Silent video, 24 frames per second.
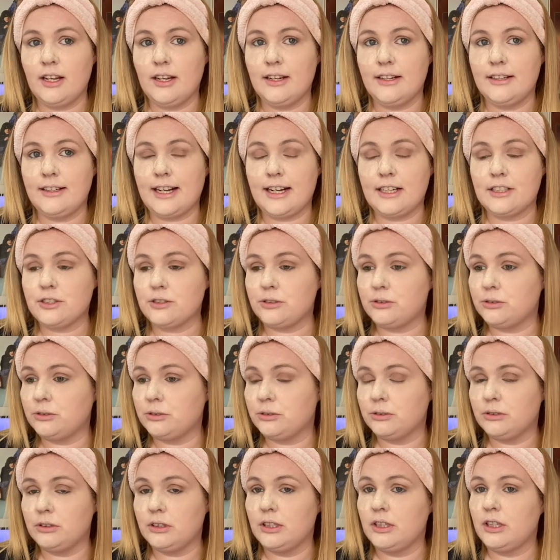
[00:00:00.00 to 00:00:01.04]
that's
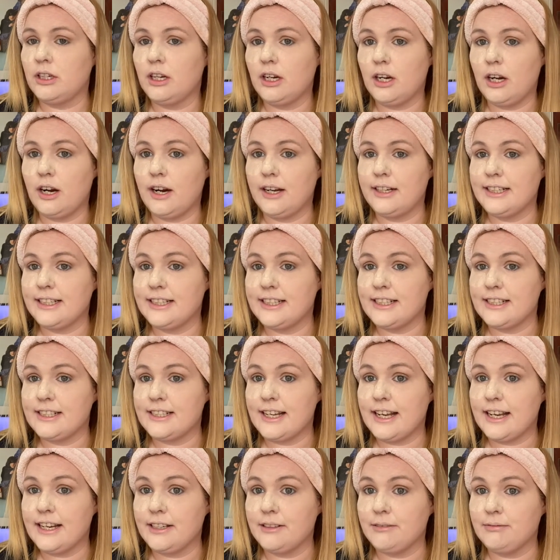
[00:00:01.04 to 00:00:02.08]
all I need to
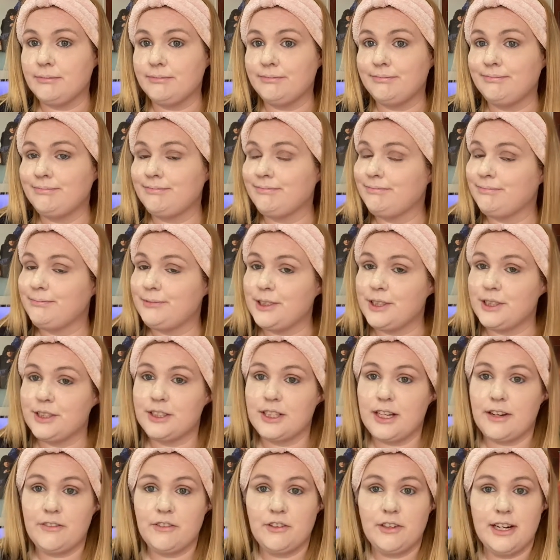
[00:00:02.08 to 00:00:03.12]
say, because
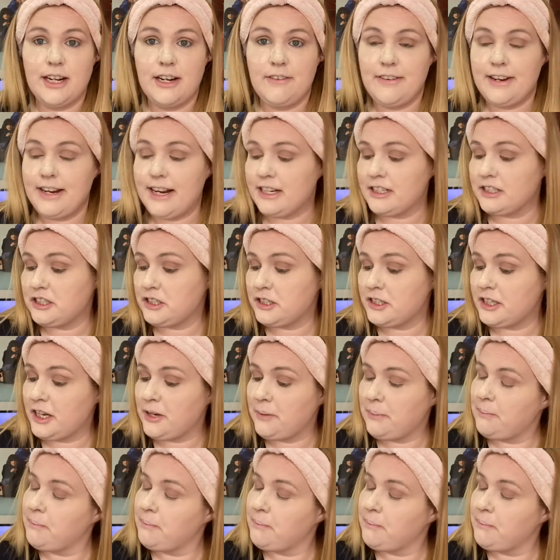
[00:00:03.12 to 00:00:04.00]
I haven't got anything else to say.